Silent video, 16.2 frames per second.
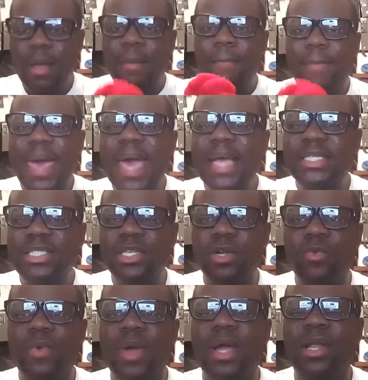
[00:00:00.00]
Back to
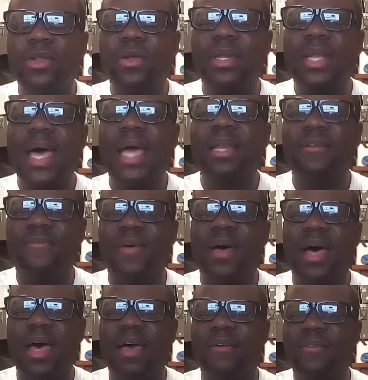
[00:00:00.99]
the regular
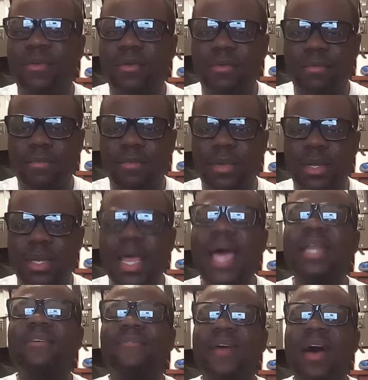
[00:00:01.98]
9-to-5.
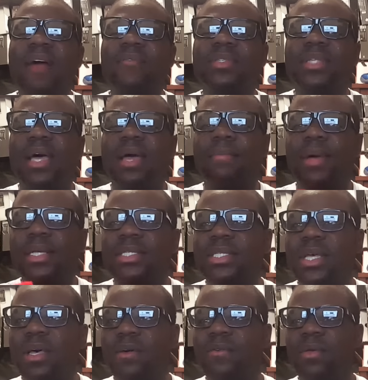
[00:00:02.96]
9-to-5ers like
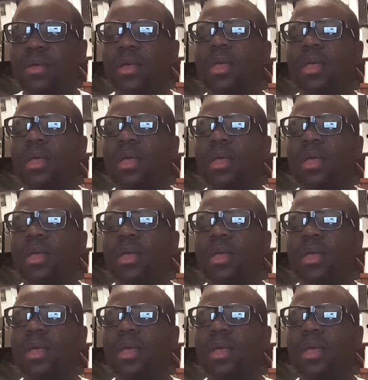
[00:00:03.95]
myself.